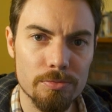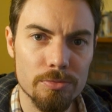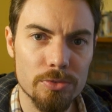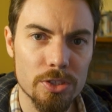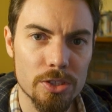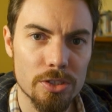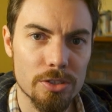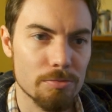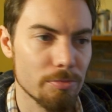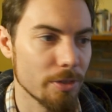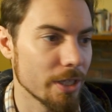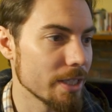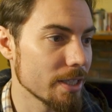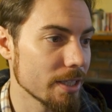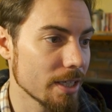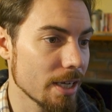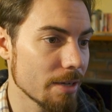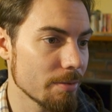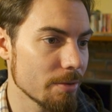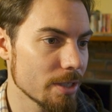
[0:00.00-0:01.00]
just play
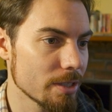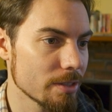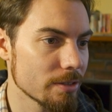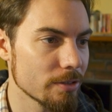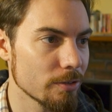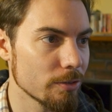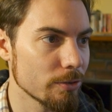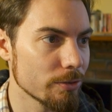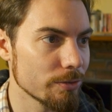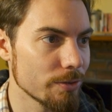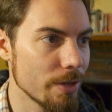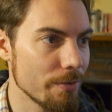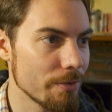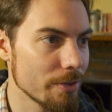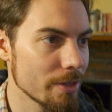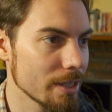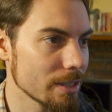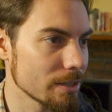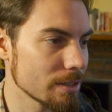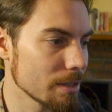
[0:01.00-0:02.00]
the game, and
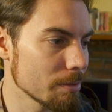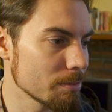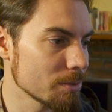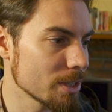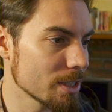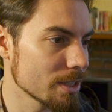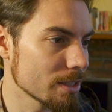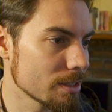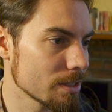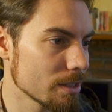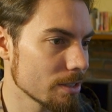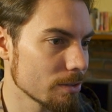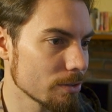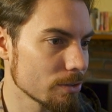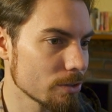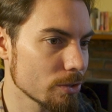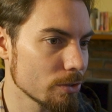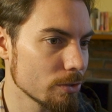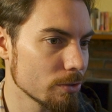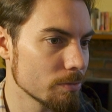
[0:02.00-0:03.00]
everything's lip synced and
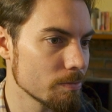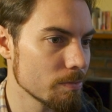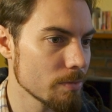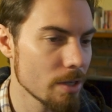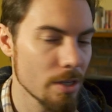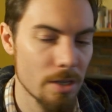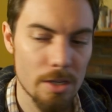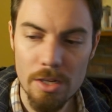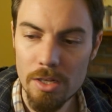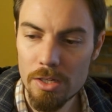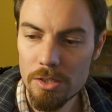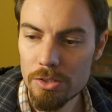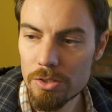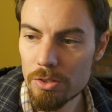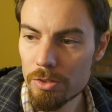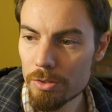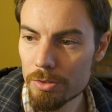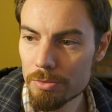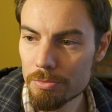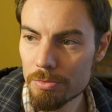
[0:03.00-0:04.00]
looks cool.
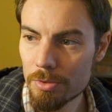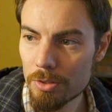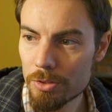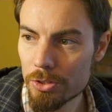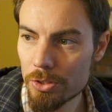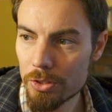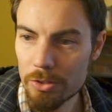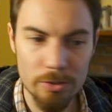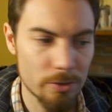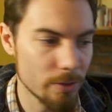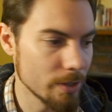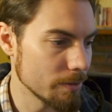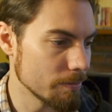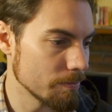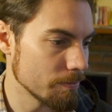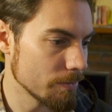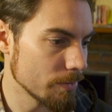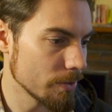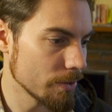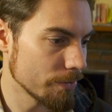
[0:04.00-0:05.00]
So I'll show you
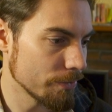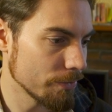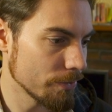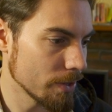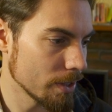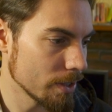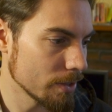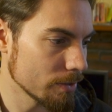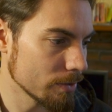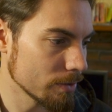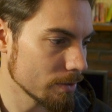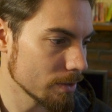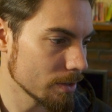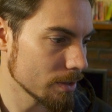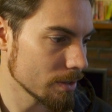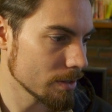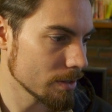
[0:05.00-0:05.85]
how the final